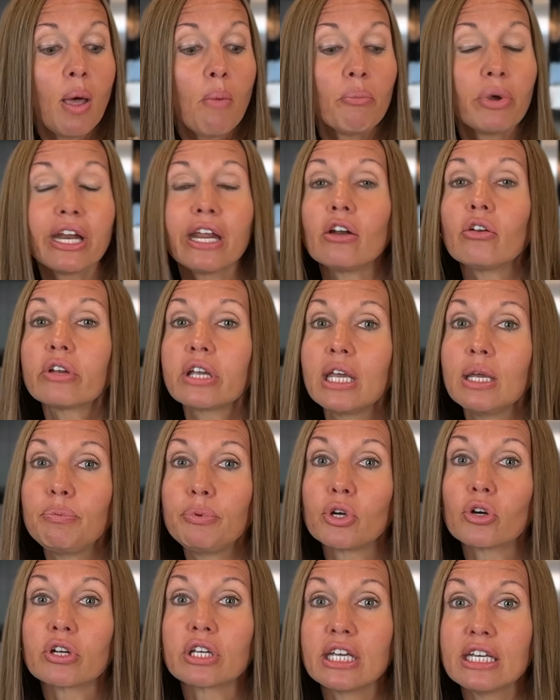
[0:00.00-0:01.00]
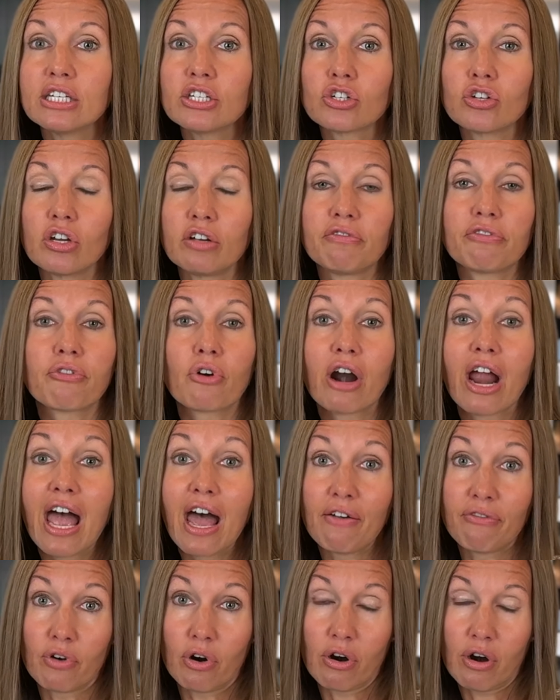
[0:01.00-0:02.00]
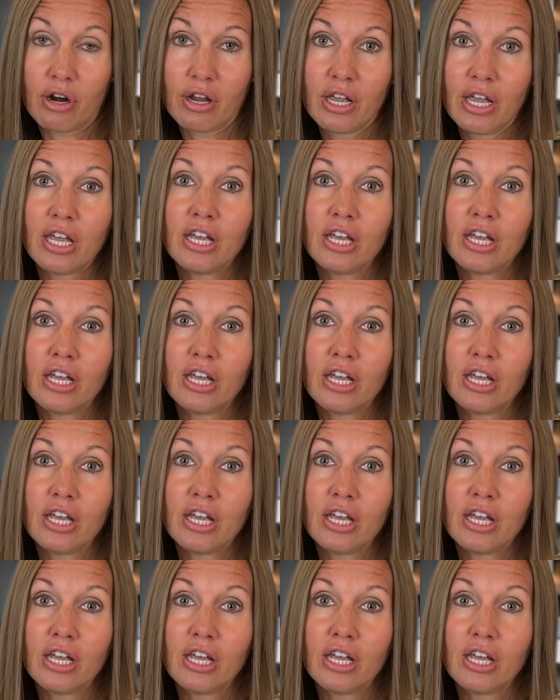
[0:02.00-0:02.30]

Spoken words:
but it'll keep your yeast good forever.